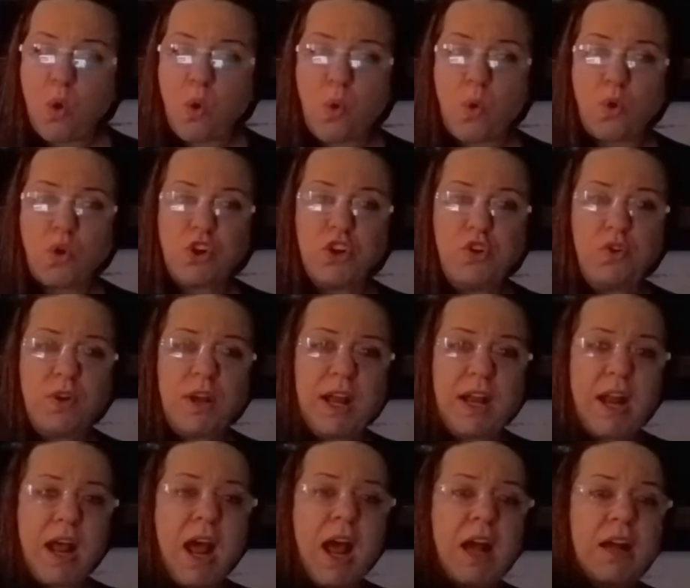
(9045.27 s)
or you
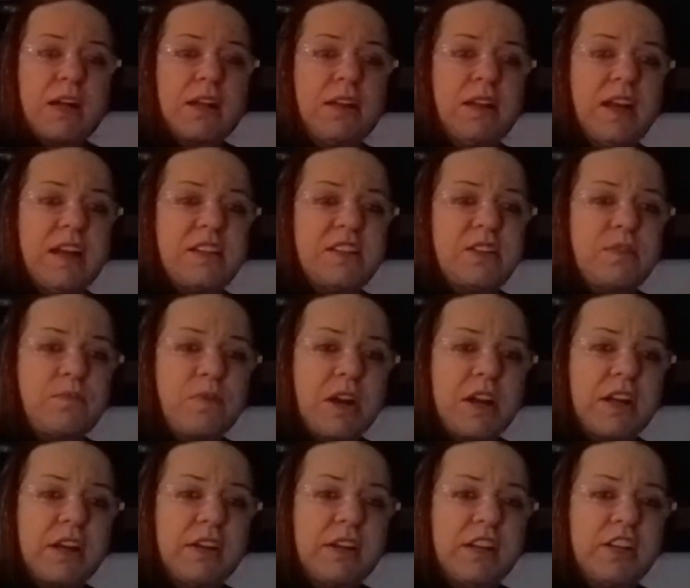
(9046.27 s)
get accolades and
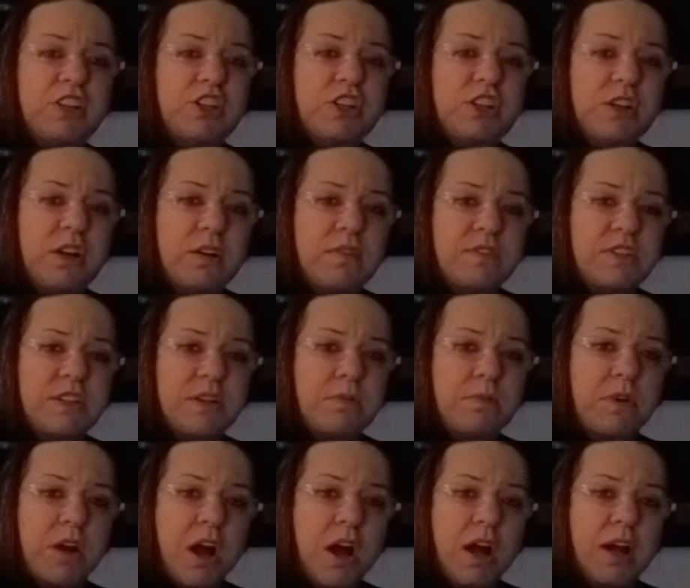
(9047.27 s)
recognition of
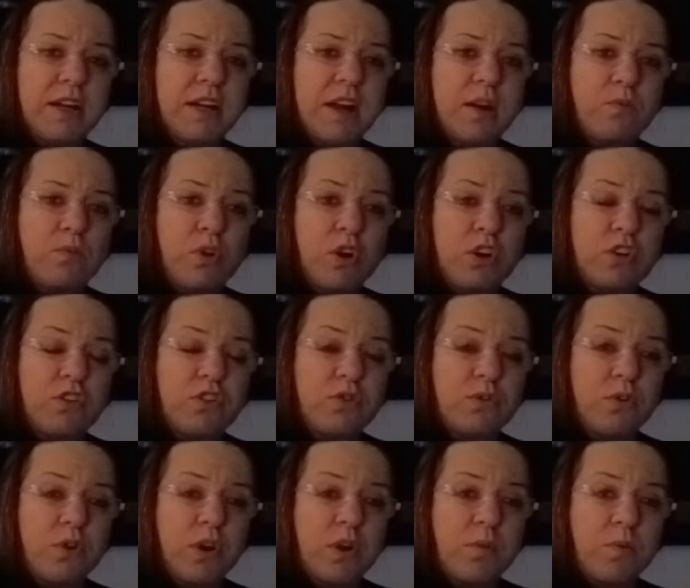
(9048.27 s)
some kind at work
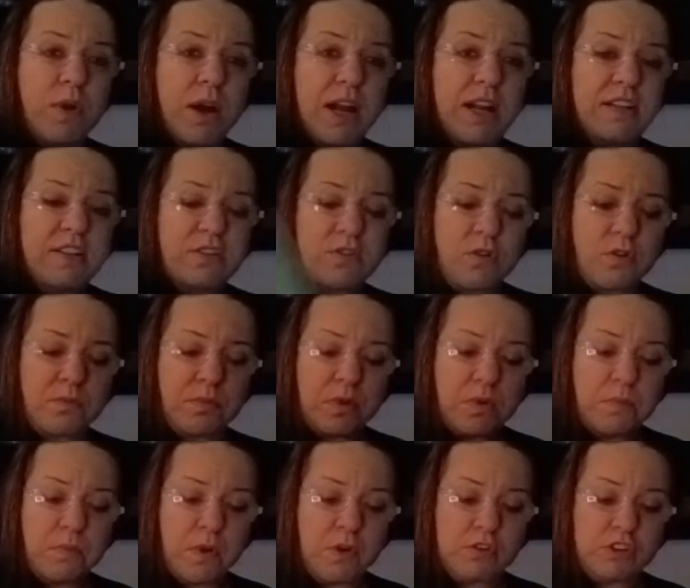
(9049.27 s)
through a raise or
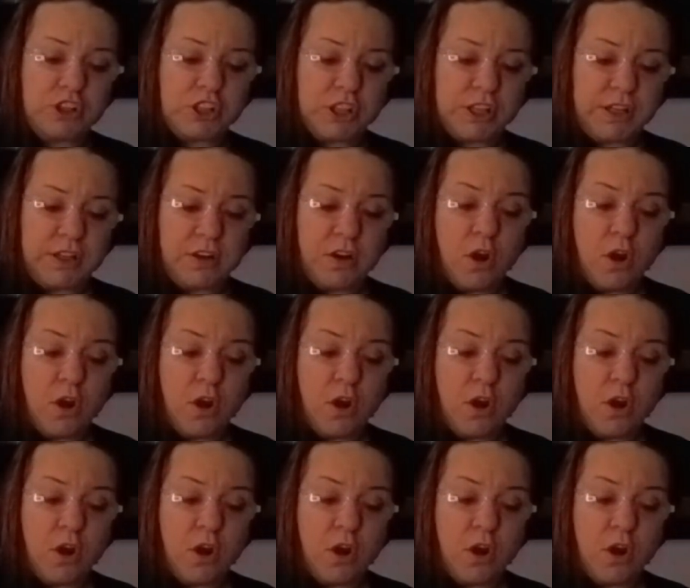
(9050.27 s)
promotion,